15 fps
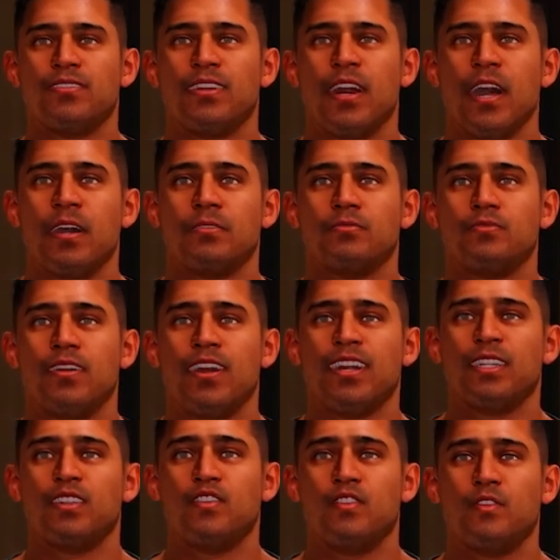Would you be willing
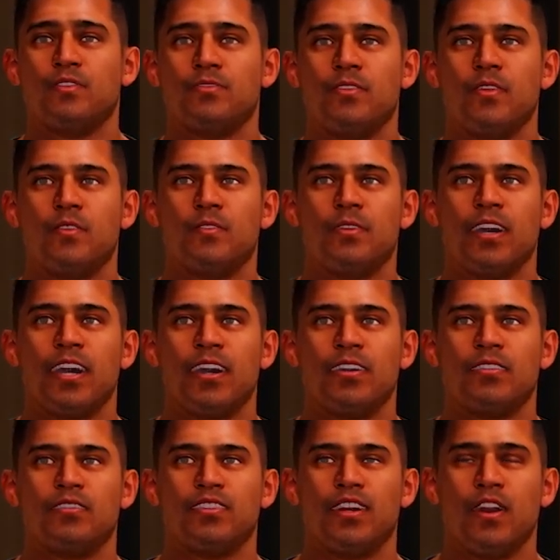to team up with me?
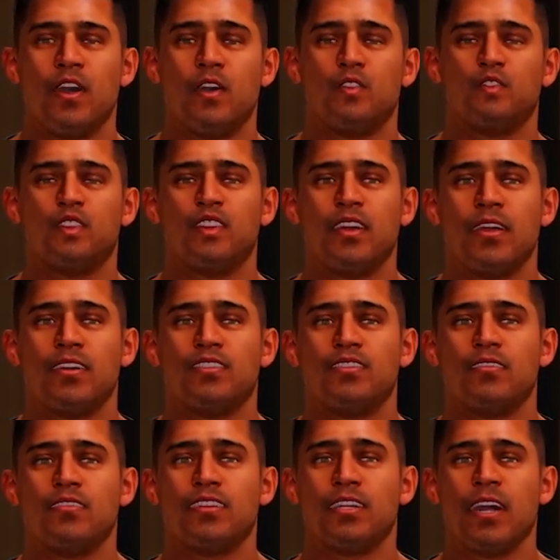Might
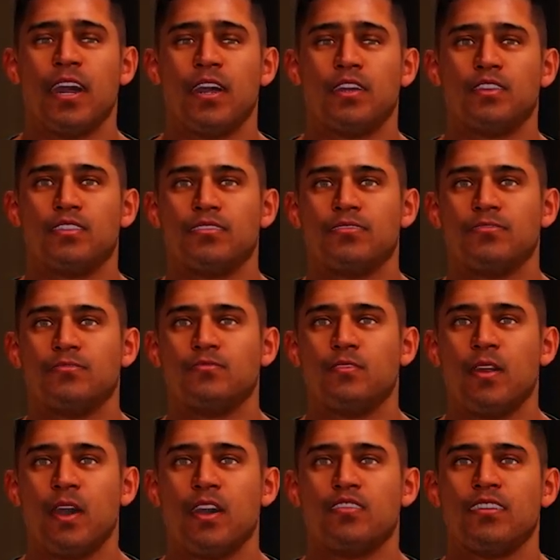be a good way to get my
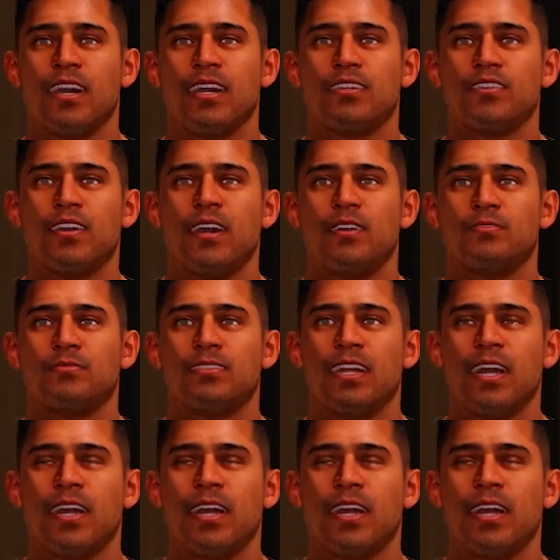mind off of everything.